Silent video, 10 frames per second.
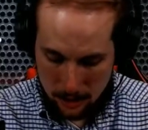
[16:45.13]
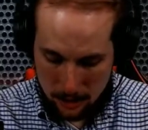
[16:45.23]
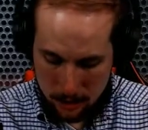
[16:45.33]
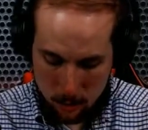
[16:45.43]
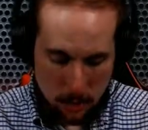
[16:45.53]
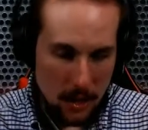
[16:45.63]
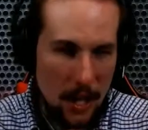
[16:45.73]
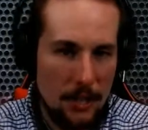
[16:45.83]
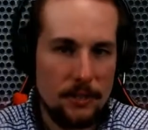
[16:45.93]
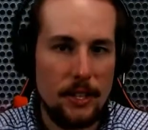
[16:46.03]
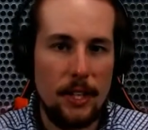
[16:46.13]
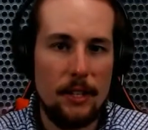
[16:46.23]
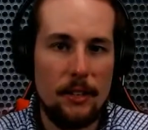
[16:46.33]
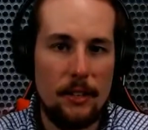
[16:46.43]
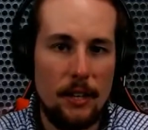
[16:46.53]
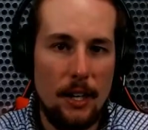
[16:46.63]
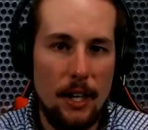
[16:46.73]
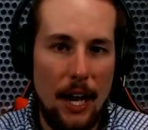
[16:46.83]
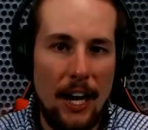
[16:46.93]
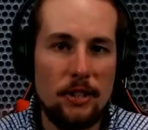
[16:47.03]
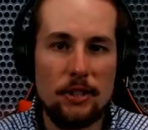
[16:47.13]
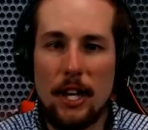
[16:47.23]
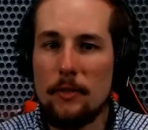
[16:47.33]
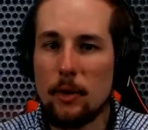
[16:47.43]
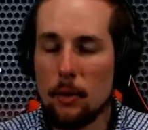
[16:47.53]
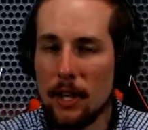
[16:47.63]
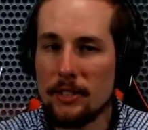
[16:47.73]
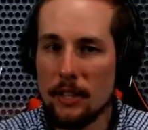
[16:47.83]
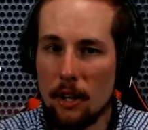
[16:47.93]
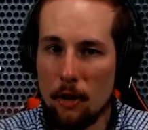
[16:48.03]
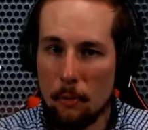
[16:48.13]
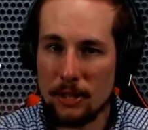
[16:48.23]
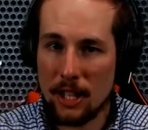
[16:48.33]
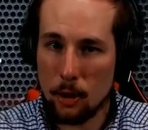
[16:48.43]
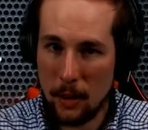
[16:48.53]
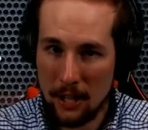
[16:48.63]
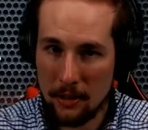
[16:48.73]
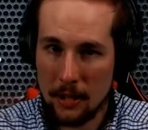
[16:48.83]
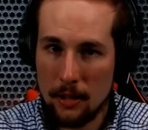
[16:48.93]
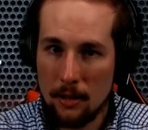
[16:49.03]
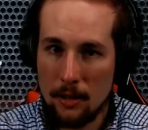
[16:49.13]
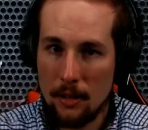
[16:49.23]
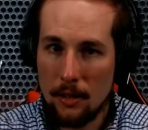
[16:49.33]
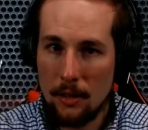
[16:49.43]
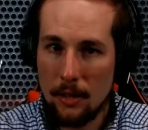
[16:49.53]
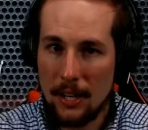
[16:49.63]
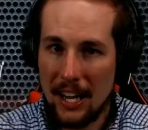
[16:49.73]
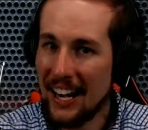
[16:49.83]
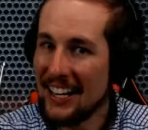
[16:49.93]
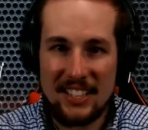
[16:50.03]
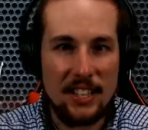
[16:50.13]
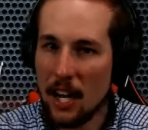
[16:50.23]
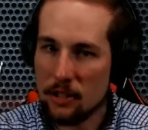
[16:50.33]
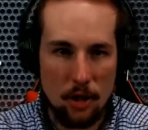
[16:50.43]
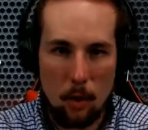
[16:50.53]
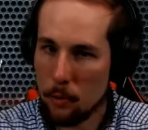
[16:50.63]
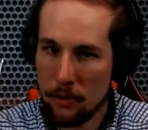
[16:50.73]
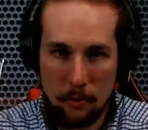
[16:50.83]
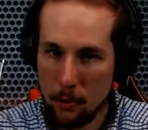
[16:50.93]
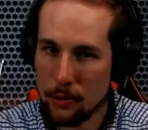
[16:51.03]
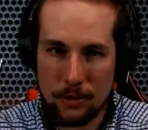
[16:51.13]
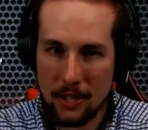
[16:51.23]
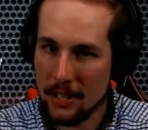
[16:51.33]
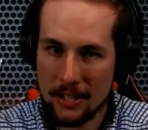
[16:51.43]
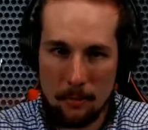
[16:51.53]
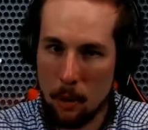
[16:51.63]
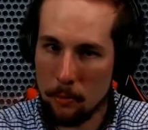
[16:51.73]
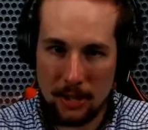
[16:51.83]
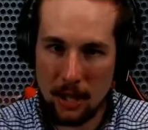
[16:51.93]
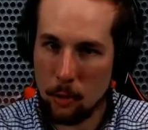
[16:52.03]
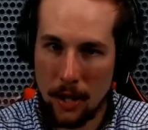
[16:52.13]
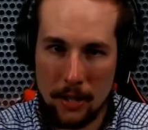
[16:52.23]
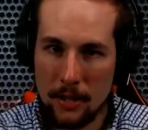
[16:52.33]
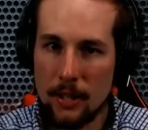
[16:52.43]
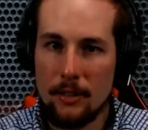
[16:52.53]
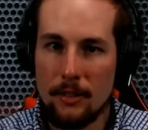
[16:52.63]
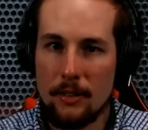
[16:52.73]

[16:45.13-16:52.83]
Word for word: Do you realize that I just gave you a lesson on homosexuality and I did not start with the verses that condemn homosexuality.